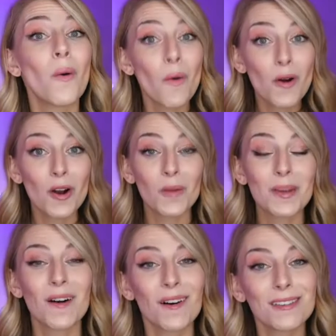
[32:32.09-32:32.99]
Or
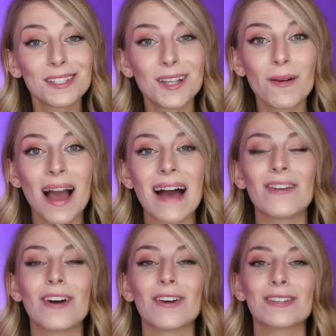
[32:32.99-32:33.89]
we also have
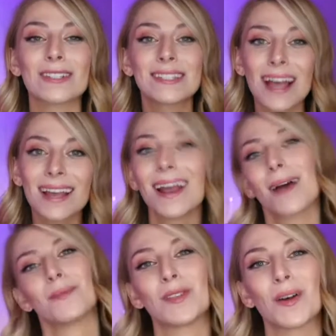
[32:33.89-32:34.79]
our second
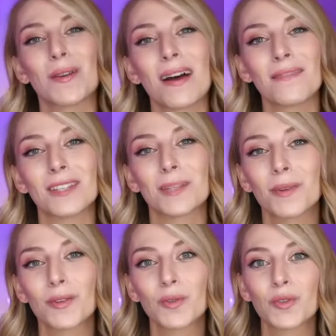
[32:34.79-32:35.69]
episode of The
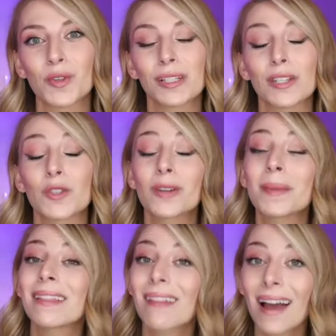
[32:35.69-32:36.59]
Spiritual Journalist
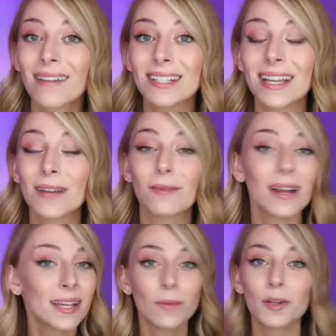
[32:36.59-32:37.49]
streaming live today,
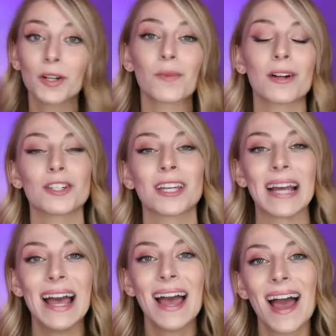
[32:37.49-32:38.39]
right here where you're watching
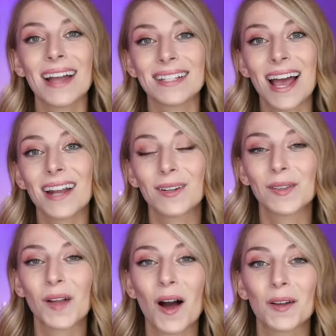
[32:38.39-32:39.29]
at 10
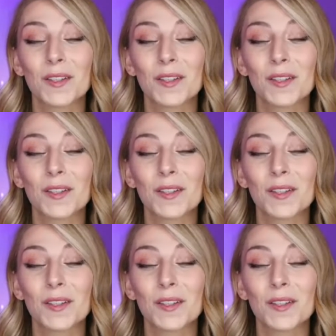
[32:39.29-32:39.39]
o'clock.